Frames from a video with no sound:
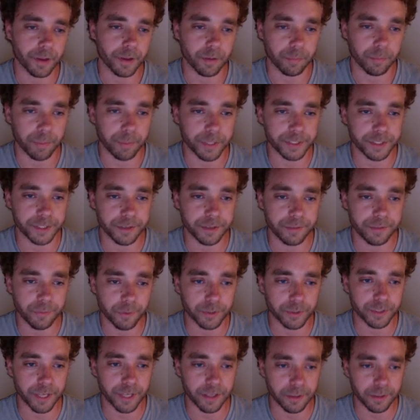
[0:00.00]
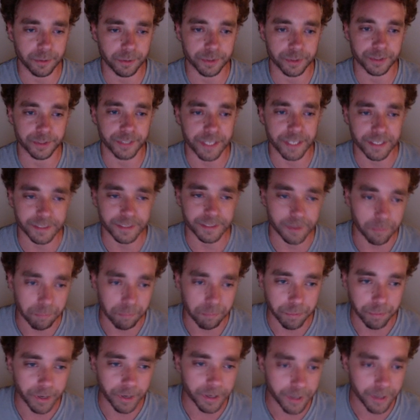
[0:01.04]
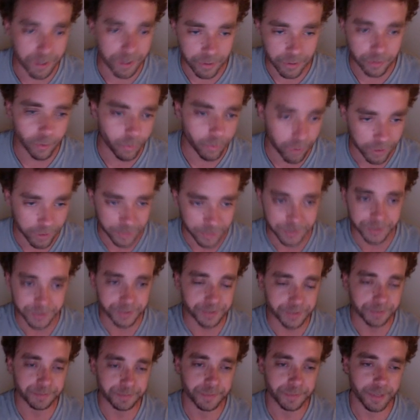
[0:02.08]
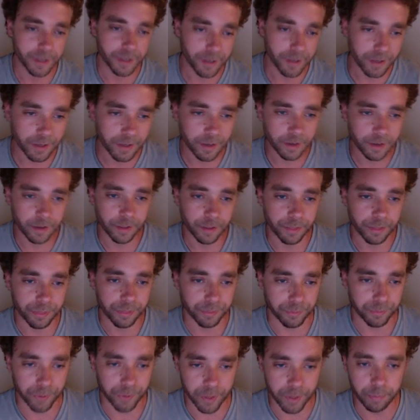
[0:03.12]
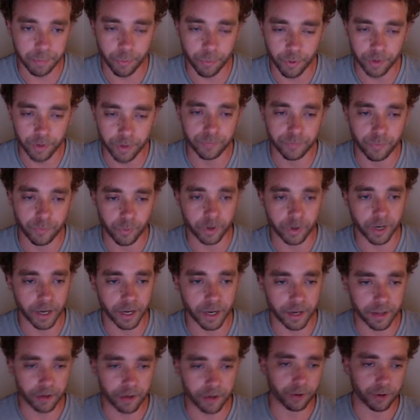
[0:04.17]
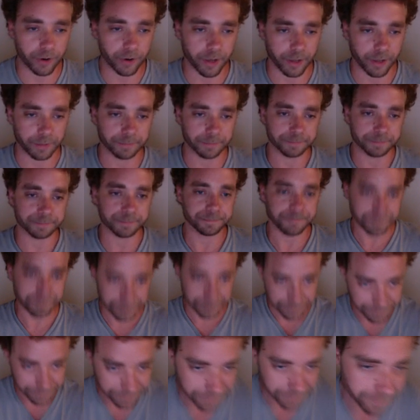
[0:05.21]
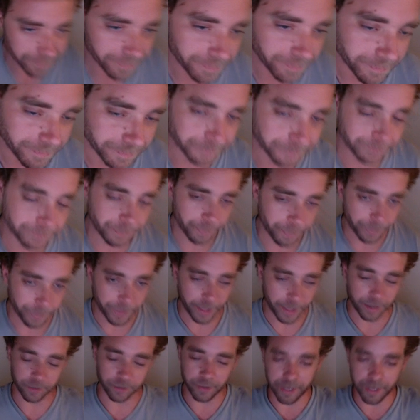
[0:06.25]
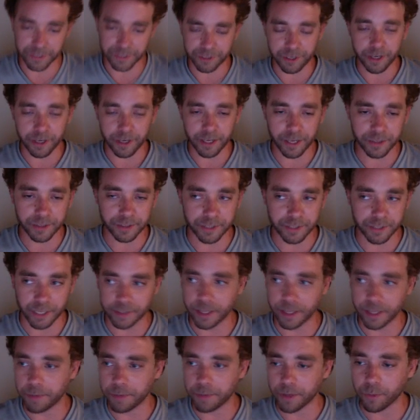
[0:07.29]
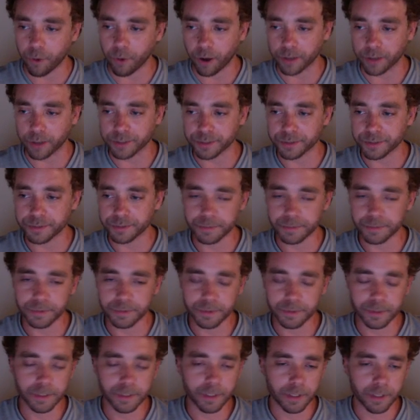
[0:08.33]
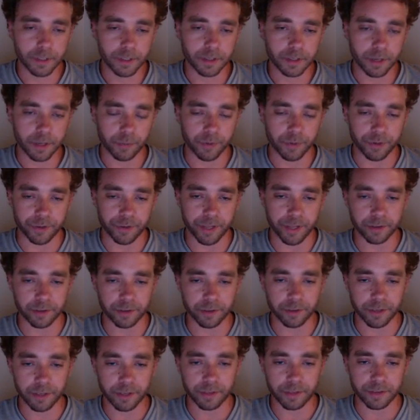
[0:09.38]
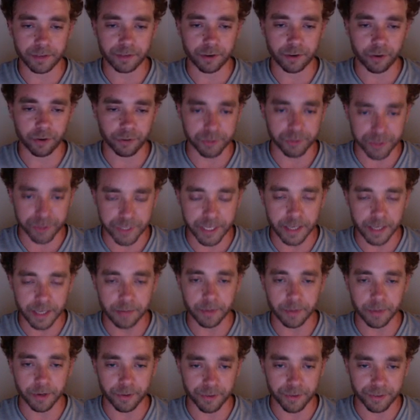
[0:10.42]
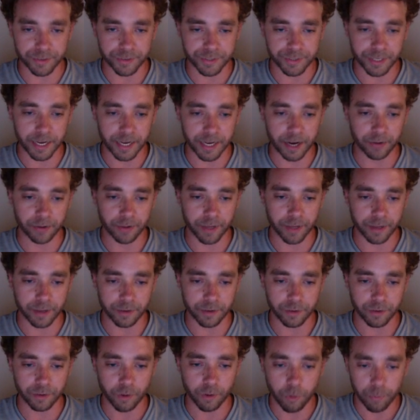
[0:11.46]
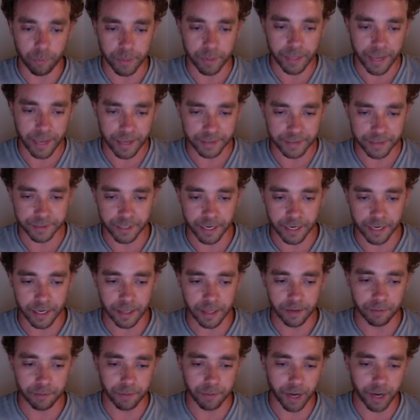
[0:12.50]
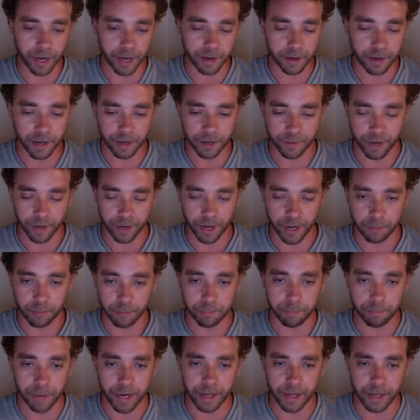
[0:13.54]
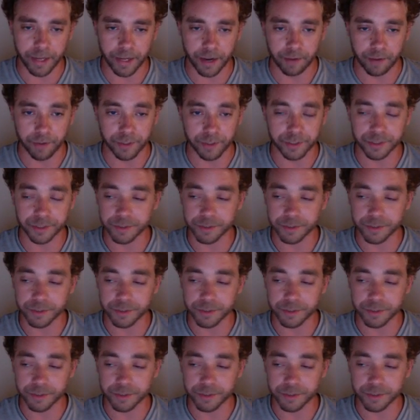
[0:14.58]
Pitching for St. Louis is Bud Norris. 3.49 ERA. And a lot of strikeouts, not that many walks. And when you take a look at this Cardinals team and you just see how, like, nobody has any kind of a high batting average.